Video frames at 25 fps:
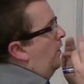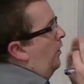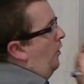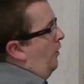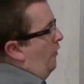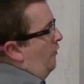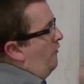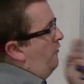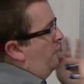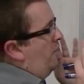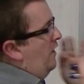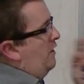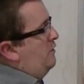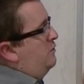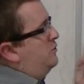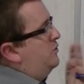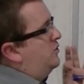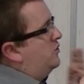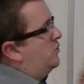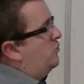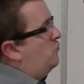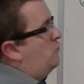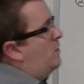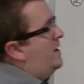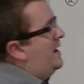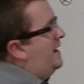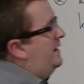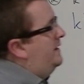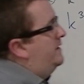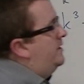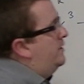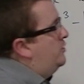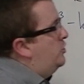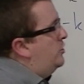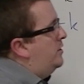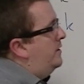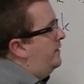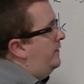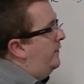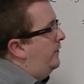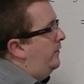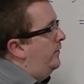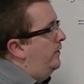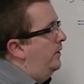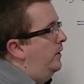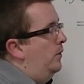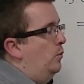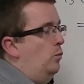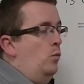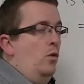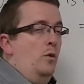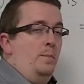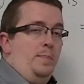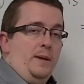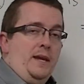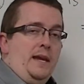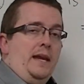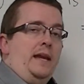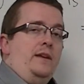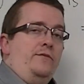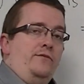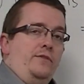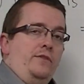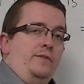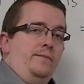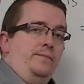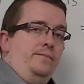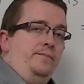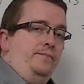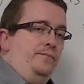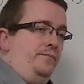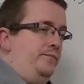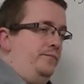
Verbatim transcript: of those three integers, will be even.